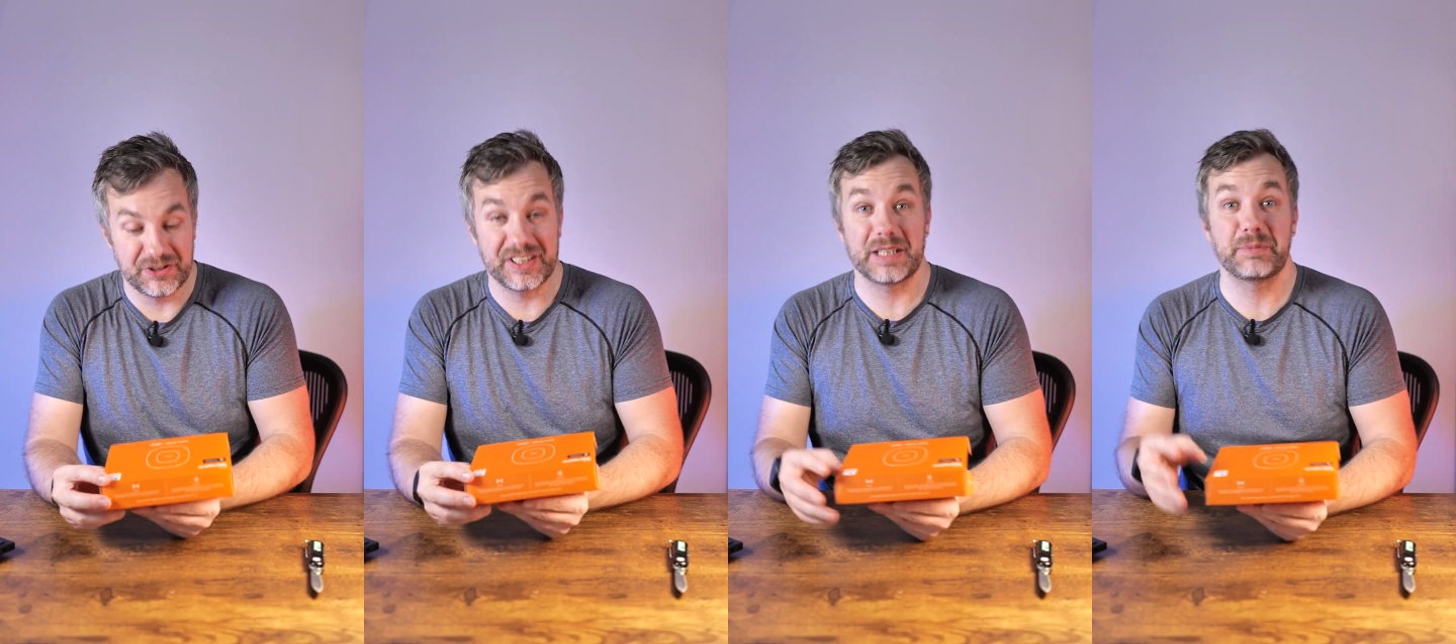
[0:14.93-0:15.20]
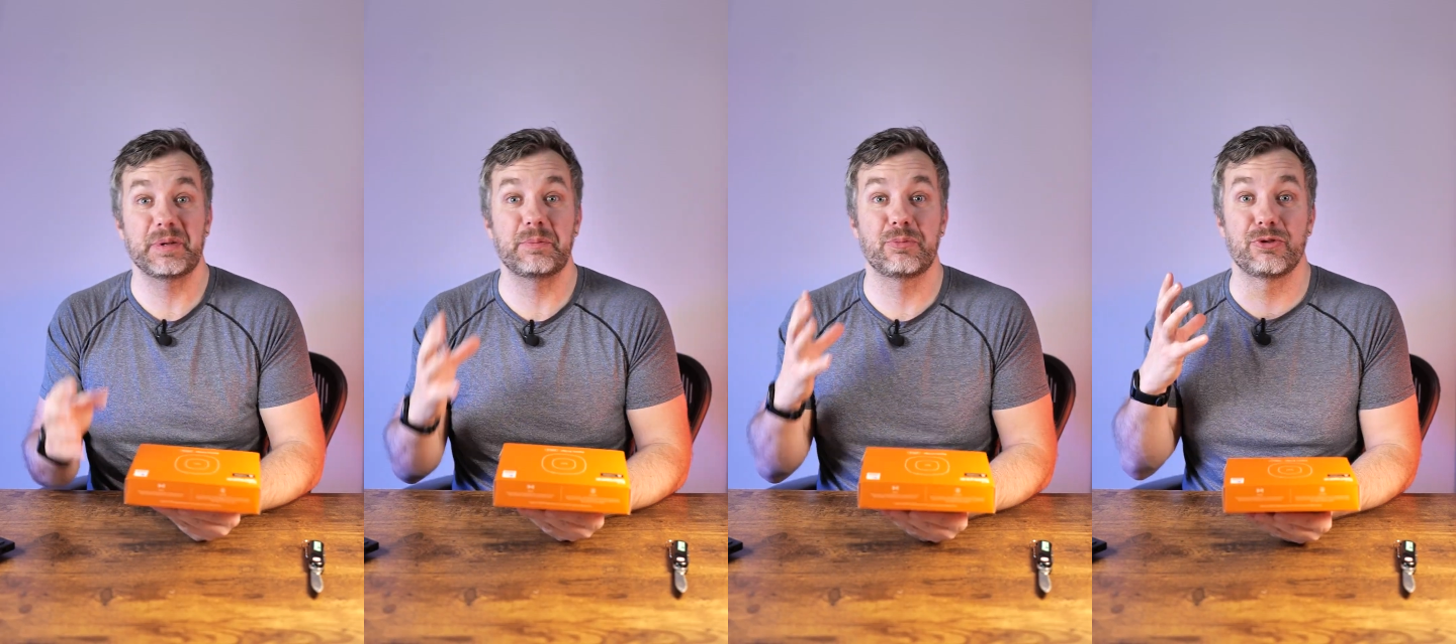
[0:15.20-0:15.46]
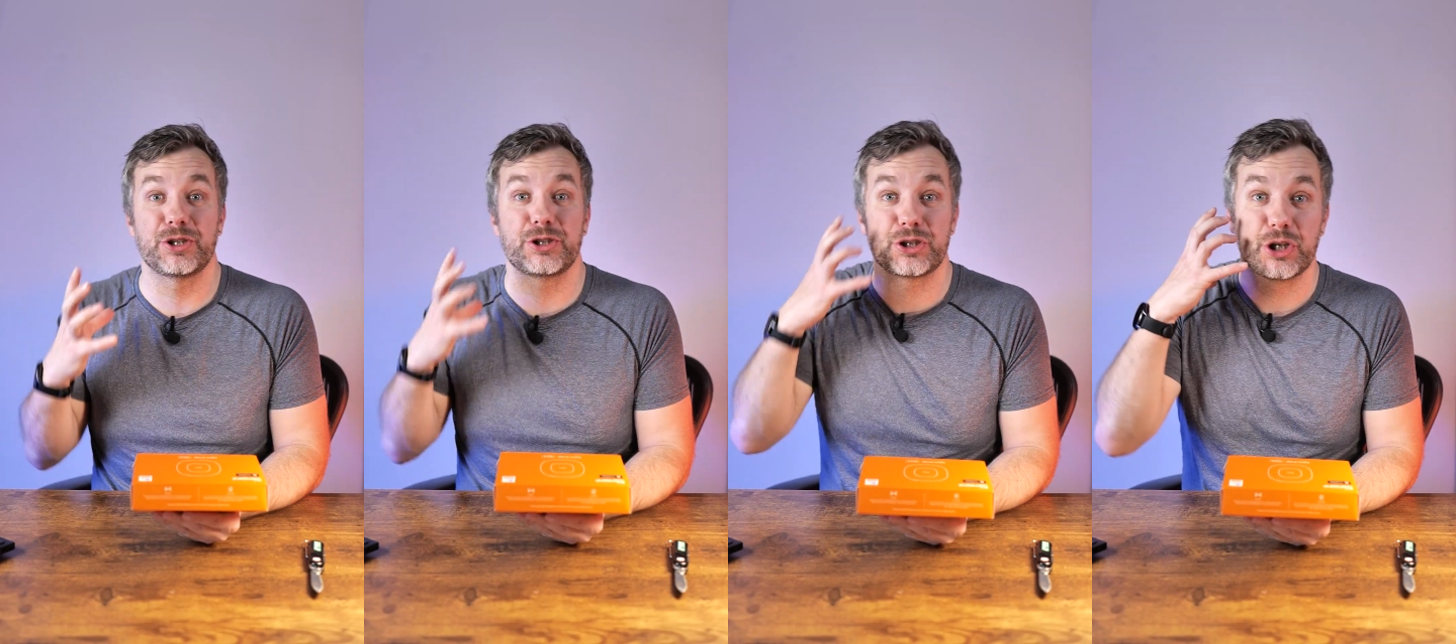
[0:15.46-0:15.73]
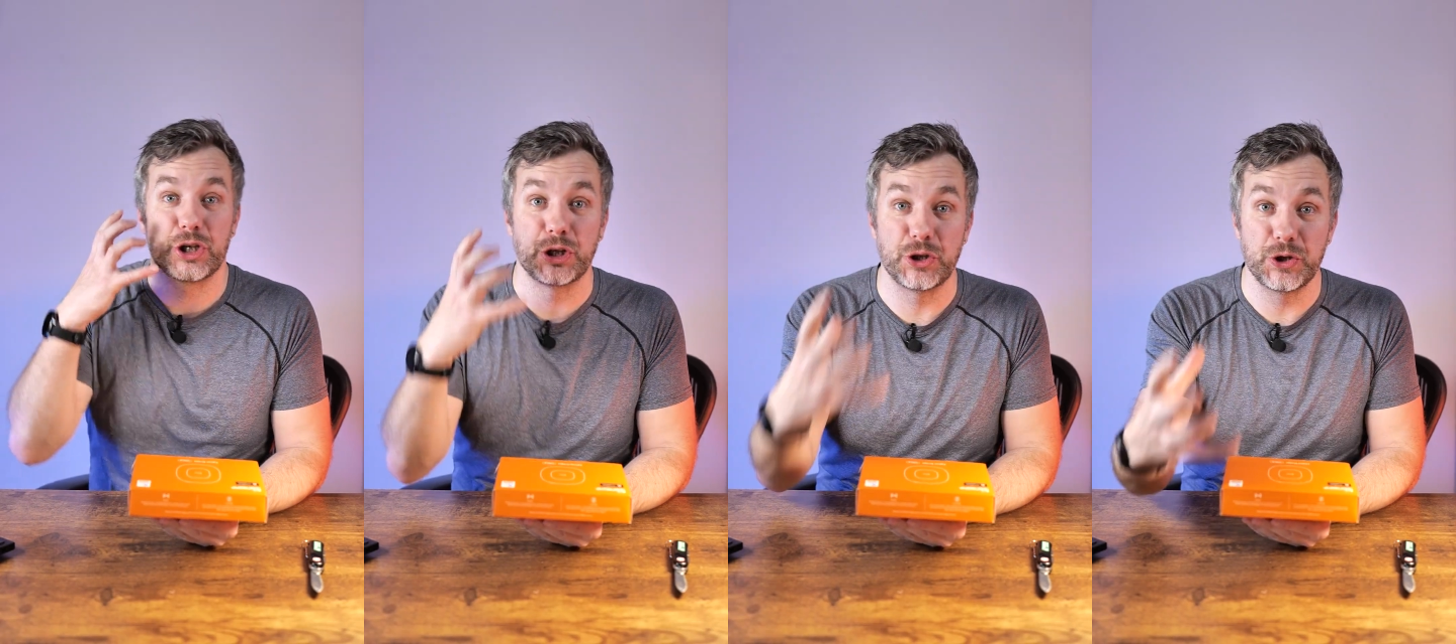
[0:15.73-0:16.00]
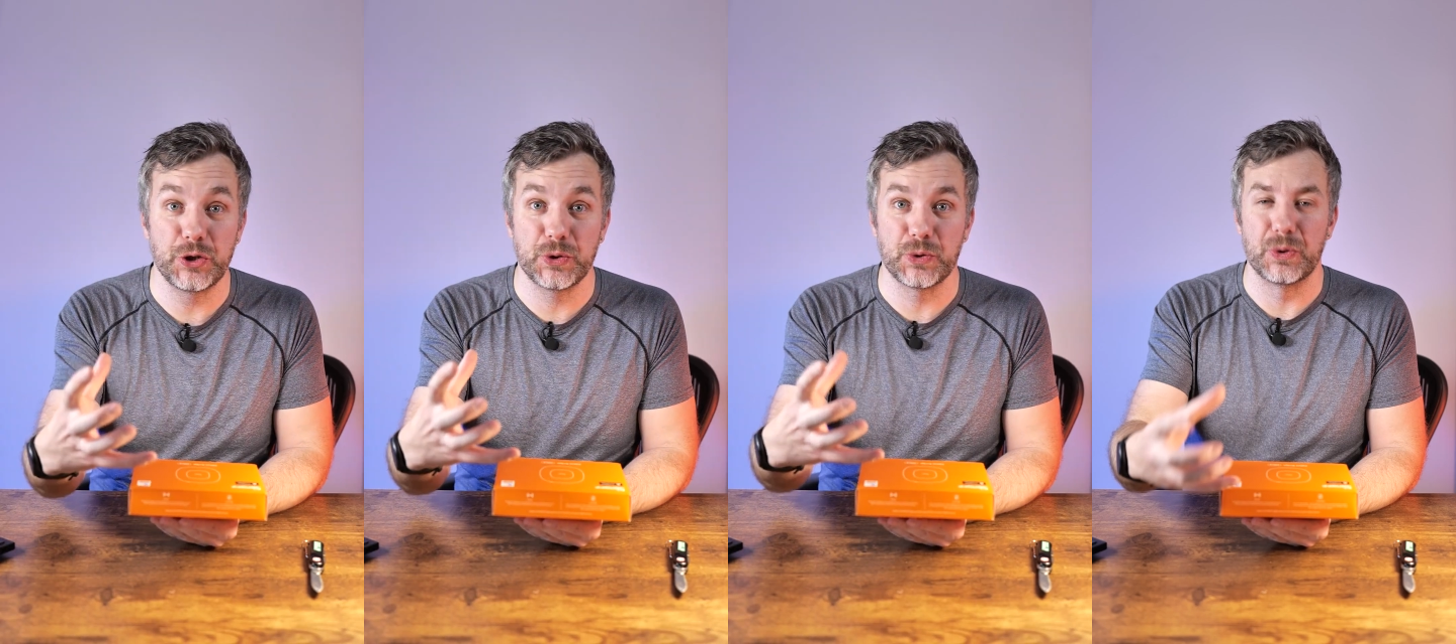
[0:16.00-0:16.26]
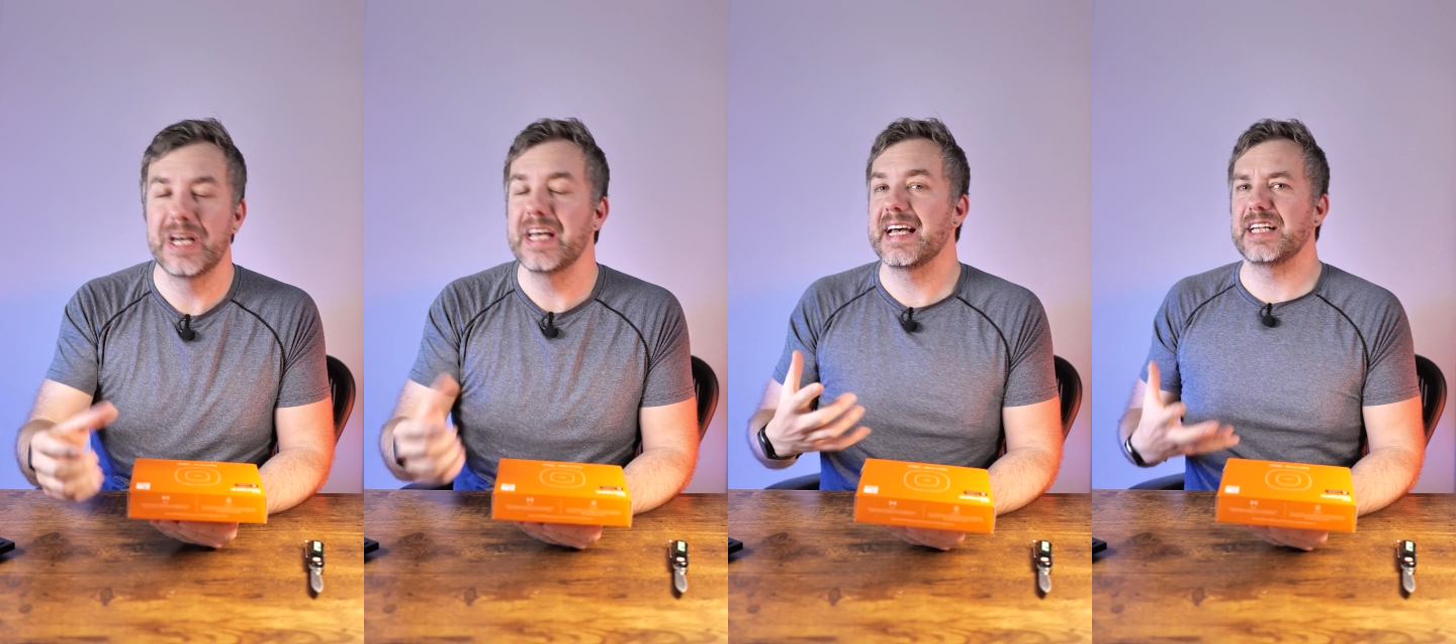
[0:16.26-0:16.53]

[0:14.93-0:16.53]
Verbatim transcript: Zigbee Bridge U